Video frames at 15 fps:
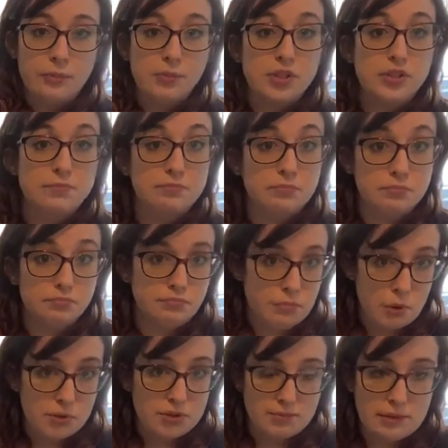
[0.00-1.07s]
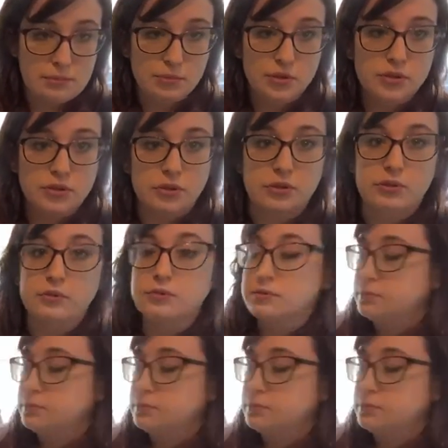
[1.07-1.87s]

which most people do,